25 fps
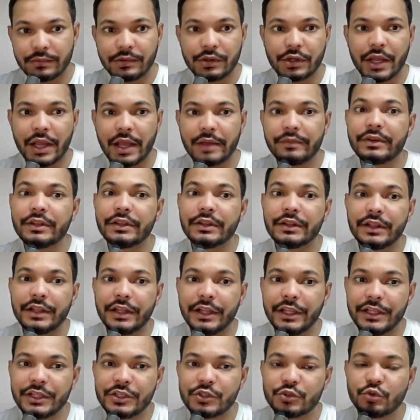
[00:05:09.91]
Having
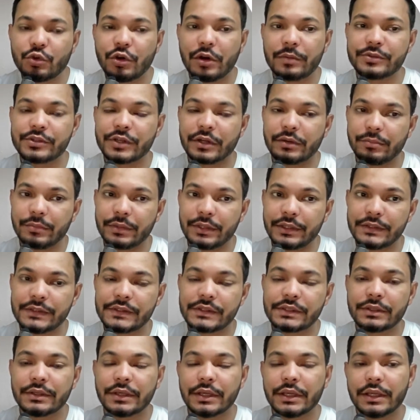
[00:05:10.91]
these two options
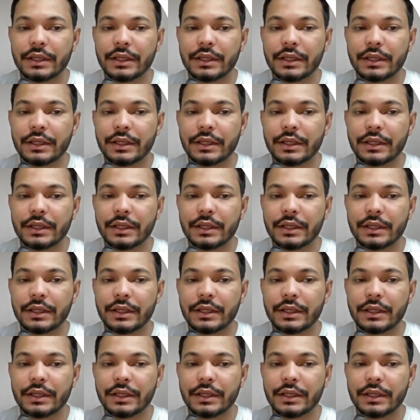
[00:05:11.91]
means